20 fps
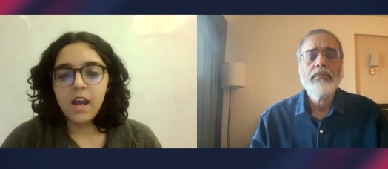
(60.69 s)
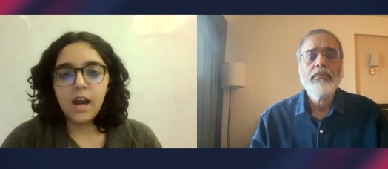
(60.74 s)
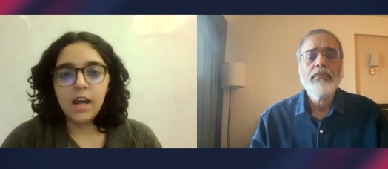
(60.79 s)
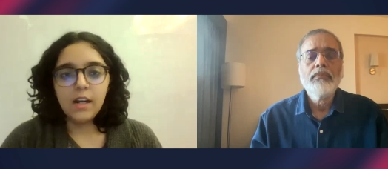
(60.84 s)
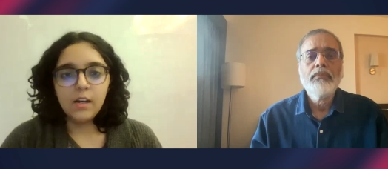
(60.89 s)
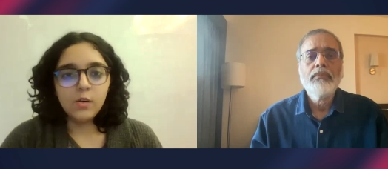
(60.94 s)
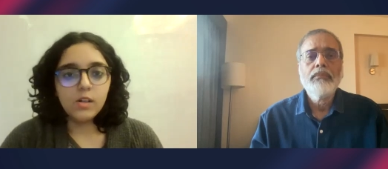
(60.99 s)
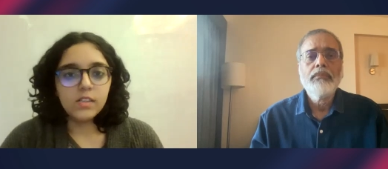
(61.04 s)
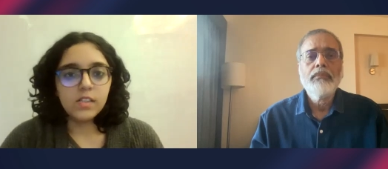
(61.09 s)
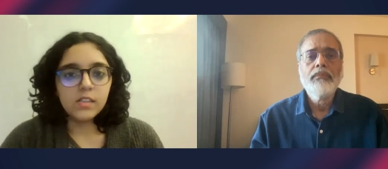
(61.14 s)

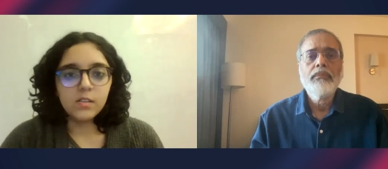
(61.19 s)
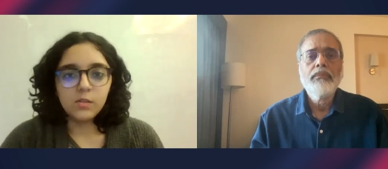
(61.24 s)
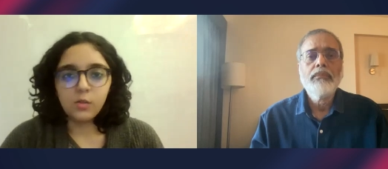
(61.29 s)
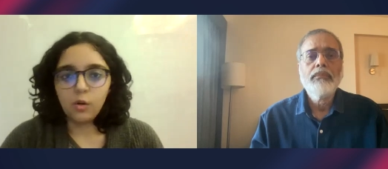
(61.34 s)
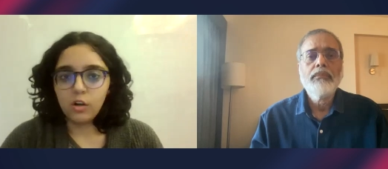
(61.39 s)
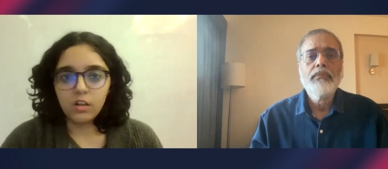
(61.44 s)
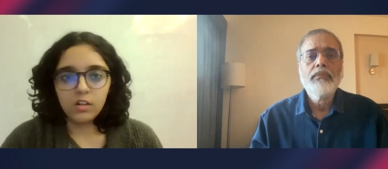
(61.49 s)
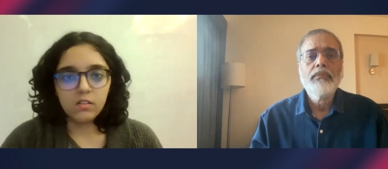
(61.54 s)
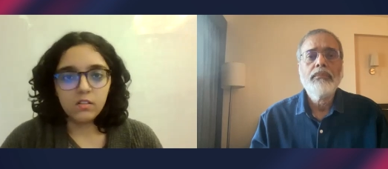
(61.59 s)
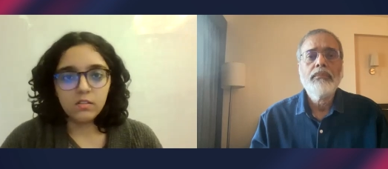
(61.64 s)
Speaker 1: and US has
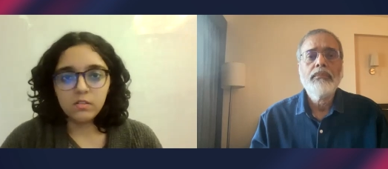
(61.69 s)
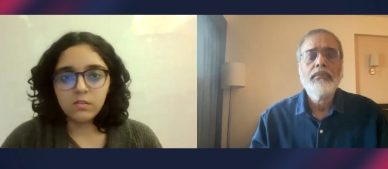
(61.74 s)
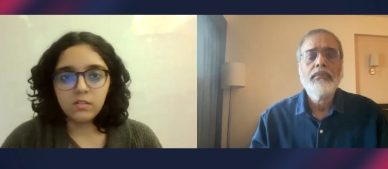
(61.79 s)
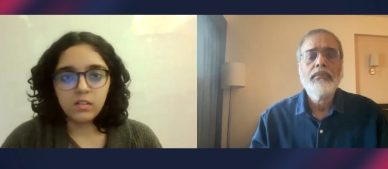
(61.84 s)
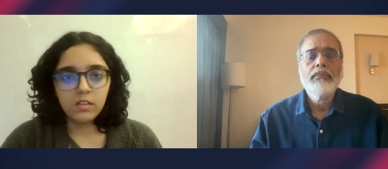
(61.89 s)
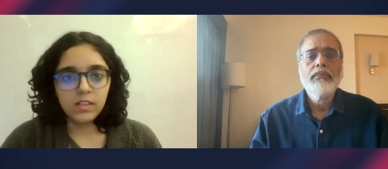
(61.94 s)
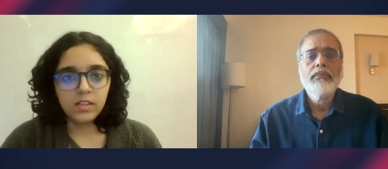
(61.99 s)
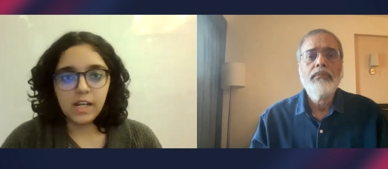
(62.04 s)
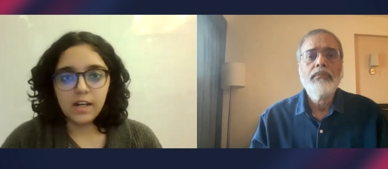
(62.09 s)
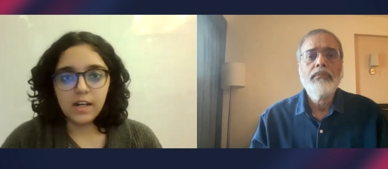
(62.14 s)
not
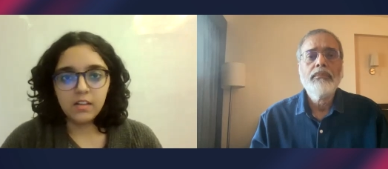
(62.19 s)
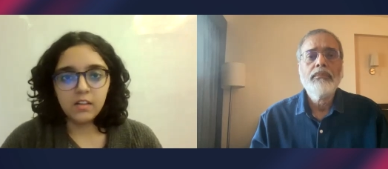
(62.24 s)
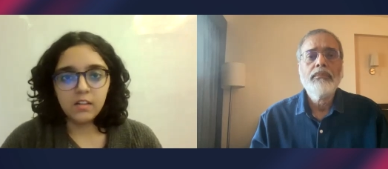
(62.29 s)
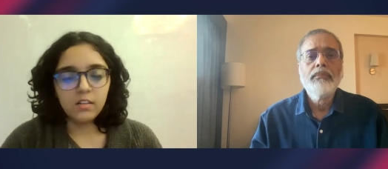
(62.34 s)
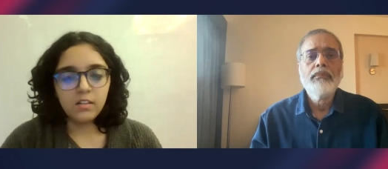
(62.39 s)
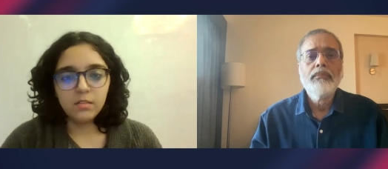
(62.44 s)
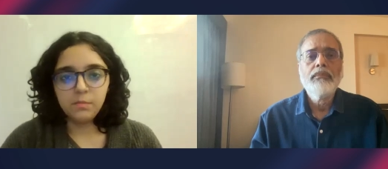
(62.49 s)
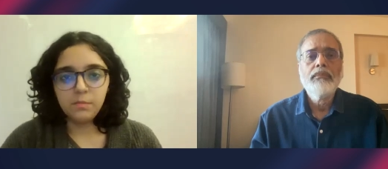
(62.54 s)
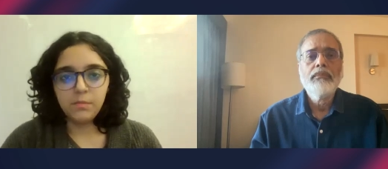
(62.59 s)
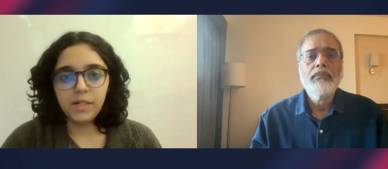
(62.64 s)
yet
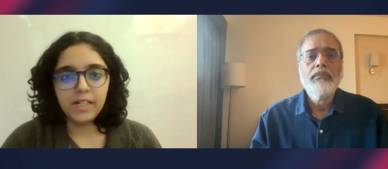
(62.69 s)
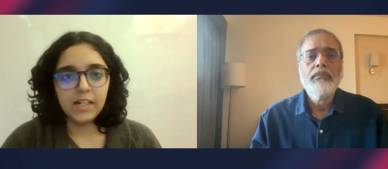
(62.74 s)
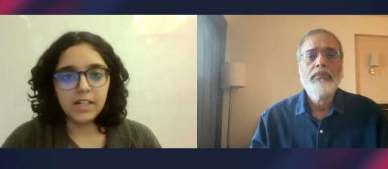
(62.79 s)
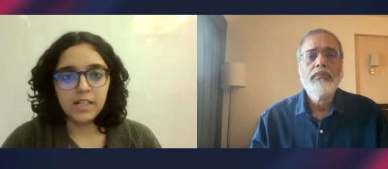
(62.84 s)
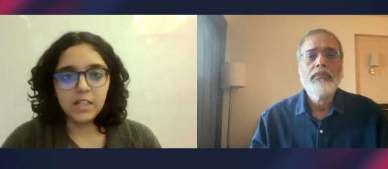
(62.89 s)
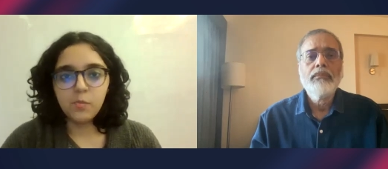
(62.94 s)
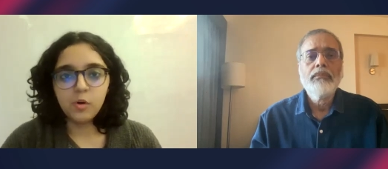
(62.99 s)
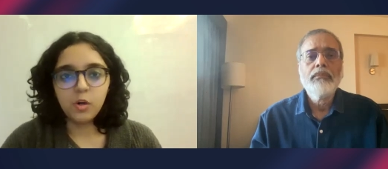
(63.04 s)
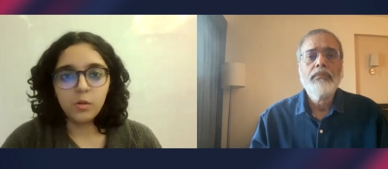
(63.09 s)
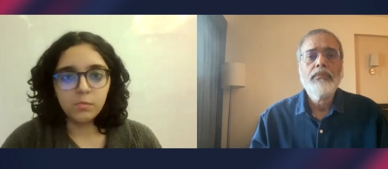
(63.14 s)
made
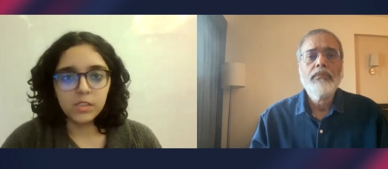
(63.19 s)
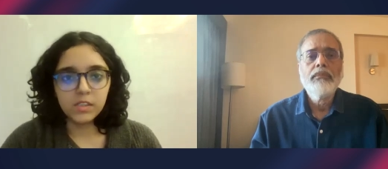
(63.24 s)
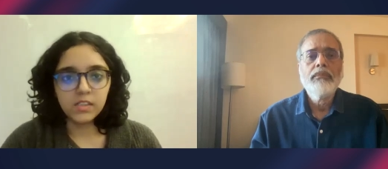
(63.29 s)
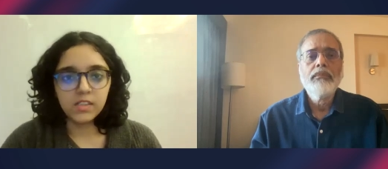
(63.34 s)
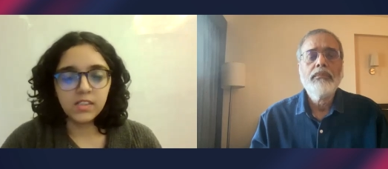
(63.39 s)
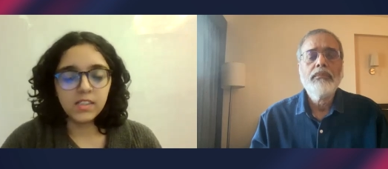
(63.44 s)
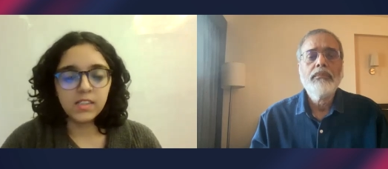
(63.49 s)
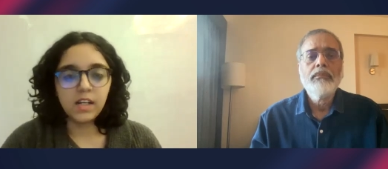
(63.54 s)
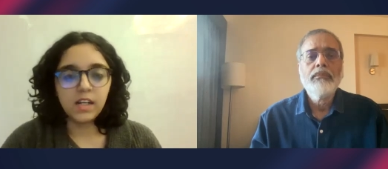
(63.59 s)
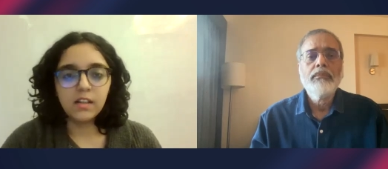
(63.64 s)
any
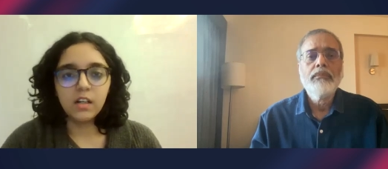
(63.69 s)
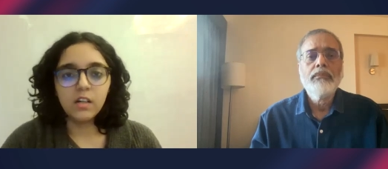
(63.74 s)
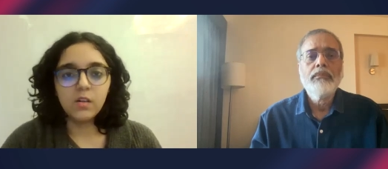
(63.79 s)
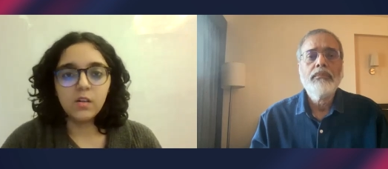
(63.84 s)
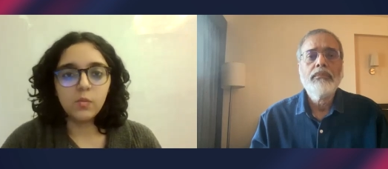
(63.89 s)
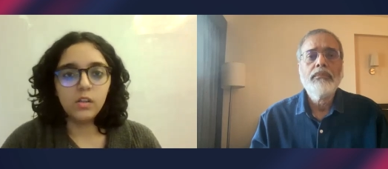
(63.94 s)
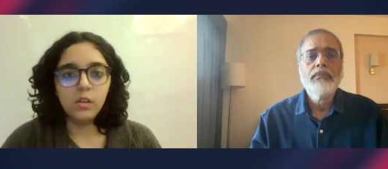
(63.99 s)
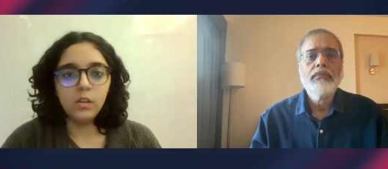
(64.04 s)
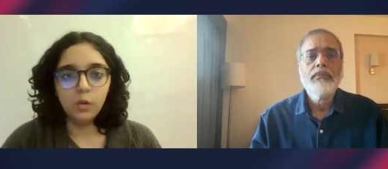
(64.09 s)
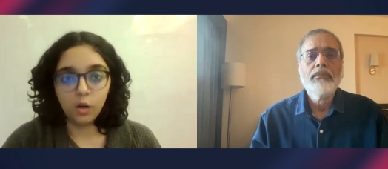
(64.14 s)
promises that it
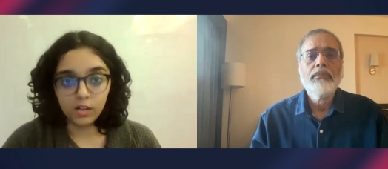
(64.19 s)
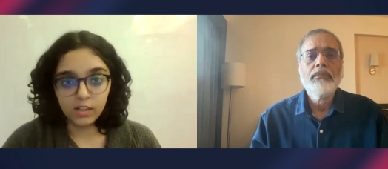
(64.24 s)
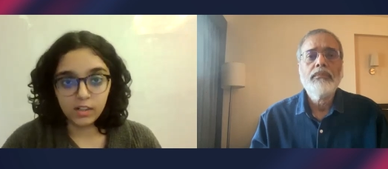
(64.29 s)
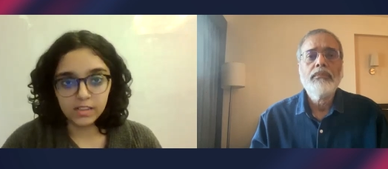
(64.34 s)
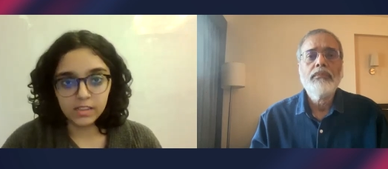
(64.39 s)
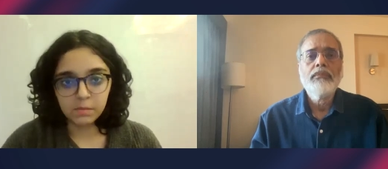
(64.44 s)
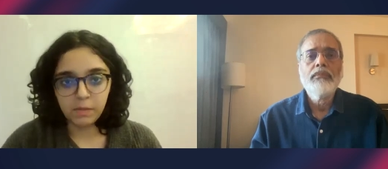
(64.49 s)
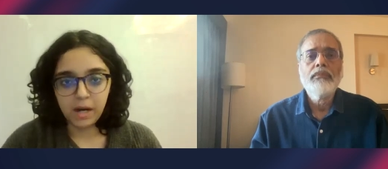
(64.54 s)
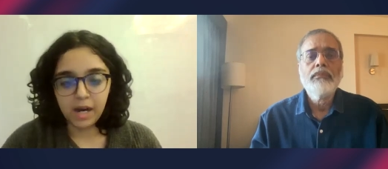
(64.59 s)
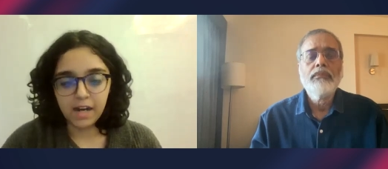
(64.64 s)
will not
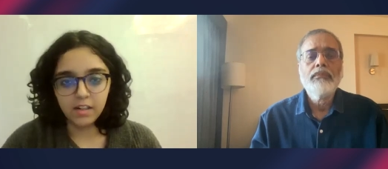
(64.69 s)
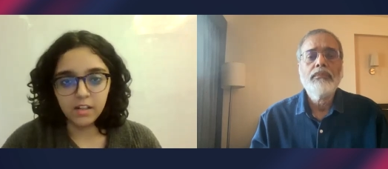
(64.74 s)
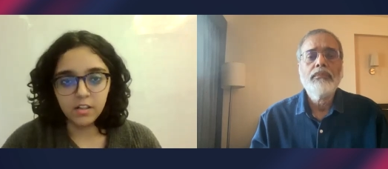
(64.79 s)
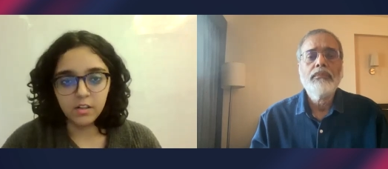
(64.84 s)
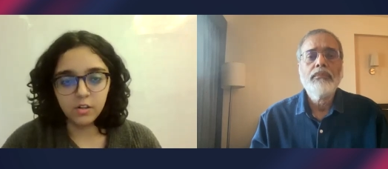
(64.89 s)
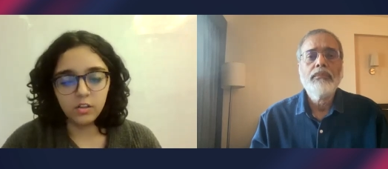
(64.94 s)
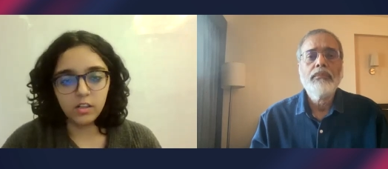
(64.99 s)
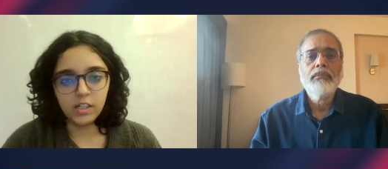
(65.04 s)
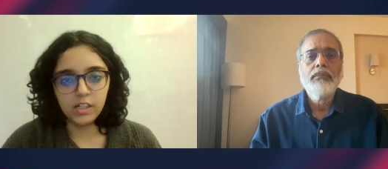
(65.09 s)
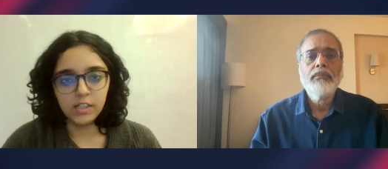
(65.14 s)
expand
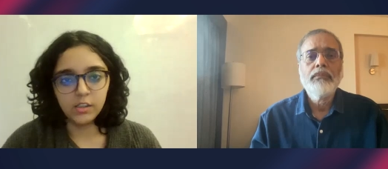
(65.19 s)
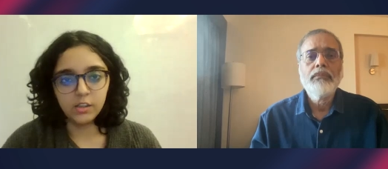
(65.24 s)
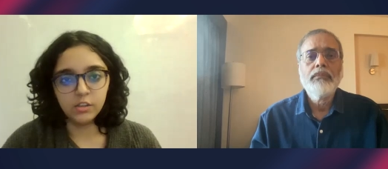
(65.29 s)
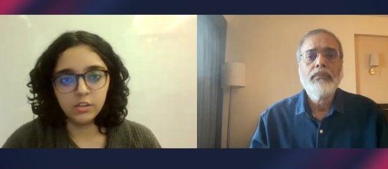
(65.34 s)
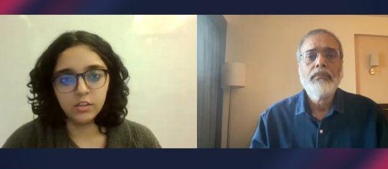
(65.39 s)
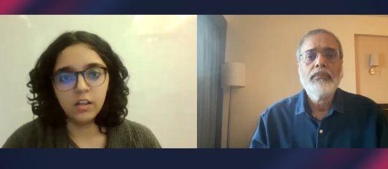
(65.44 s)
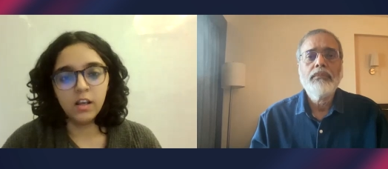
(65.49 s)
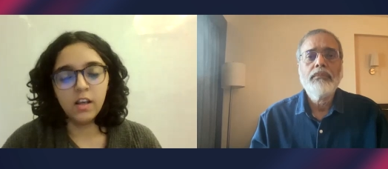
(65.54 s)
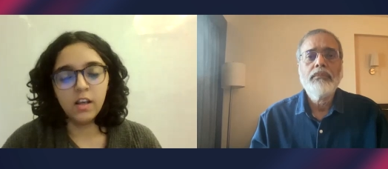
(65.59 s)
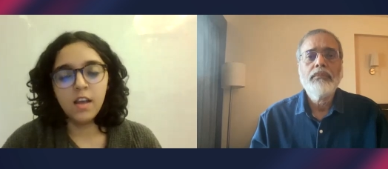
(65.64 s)
into the
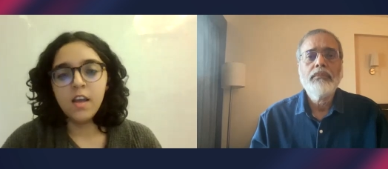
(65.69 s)
region.